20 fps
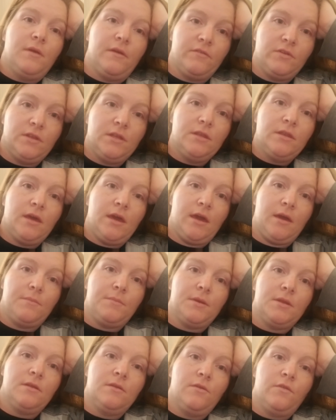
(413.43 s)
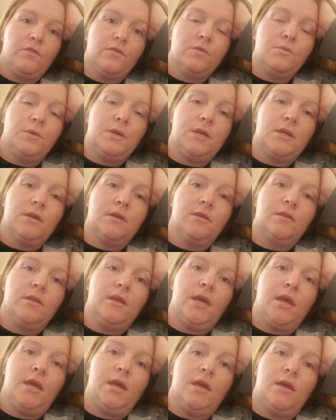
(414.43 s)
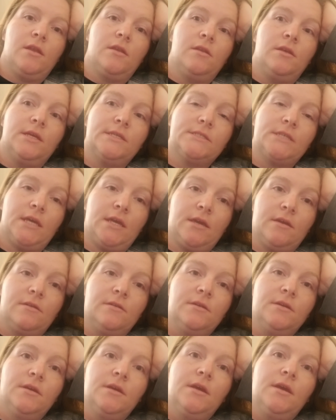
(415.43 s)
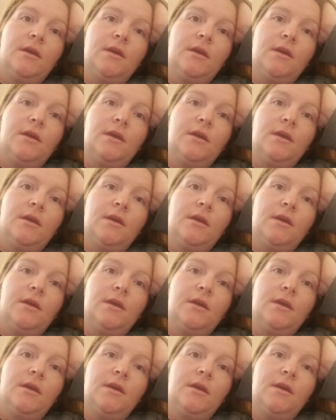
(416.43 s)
everything that happened over the weekend and his hand.